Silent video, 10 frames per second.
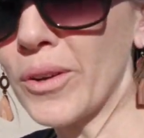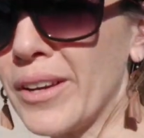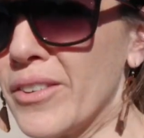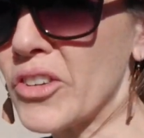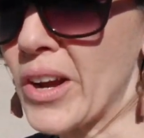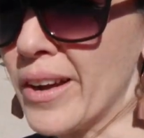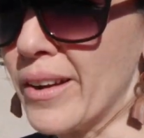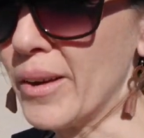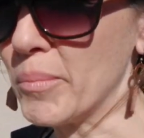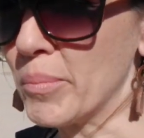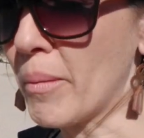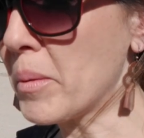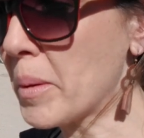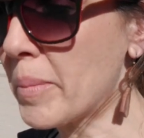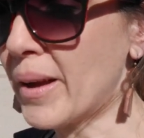in China,
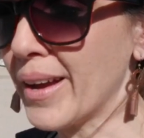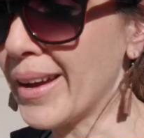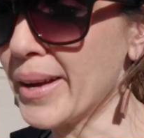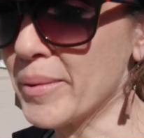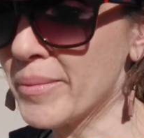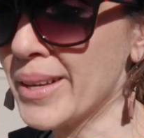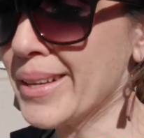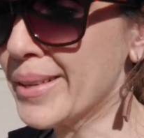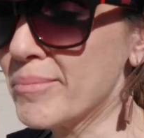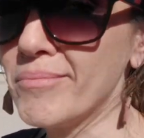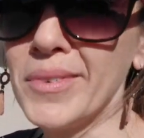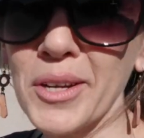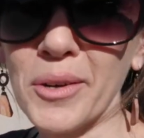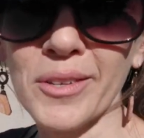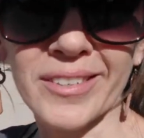probably by
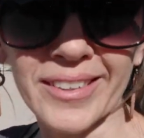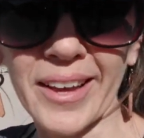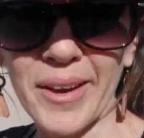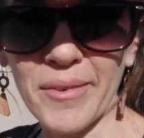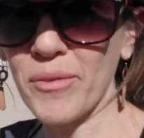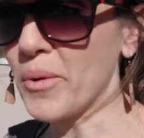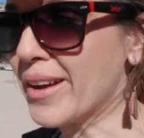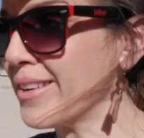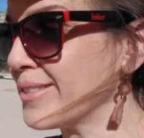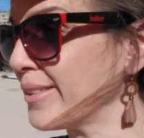near slave wage